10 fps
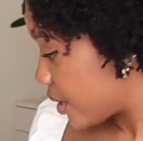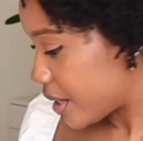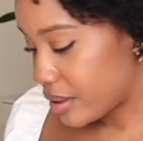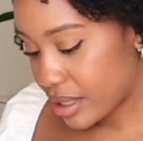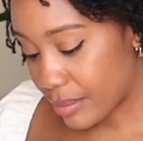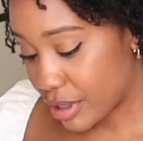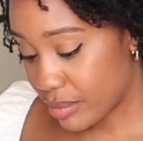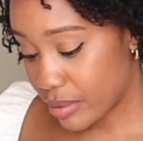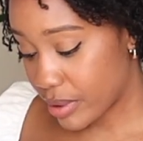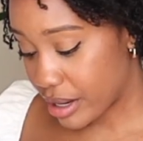So I don't think I'm gonna
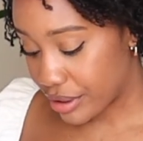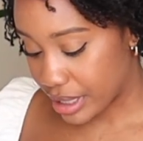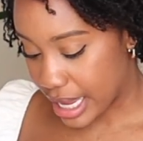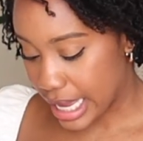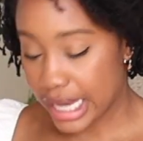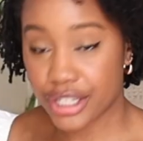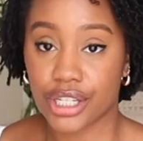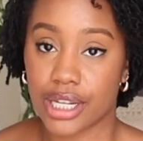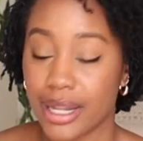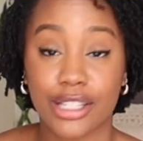be wearing that,
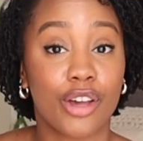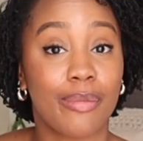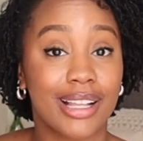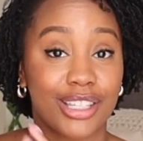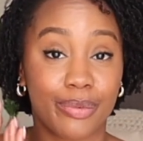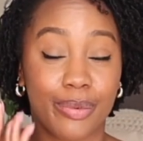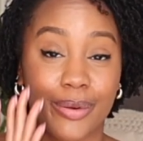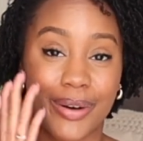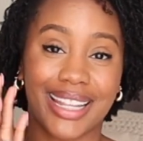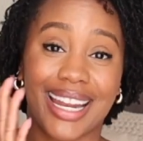actually. Let's go back to the
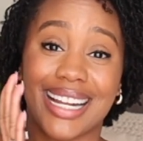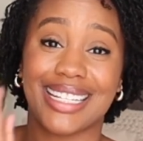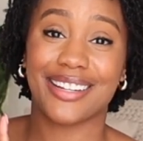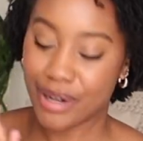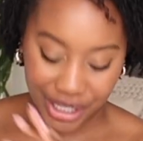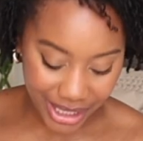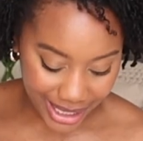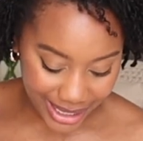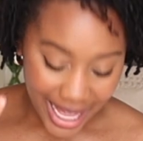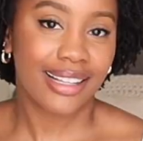one that I did purchase.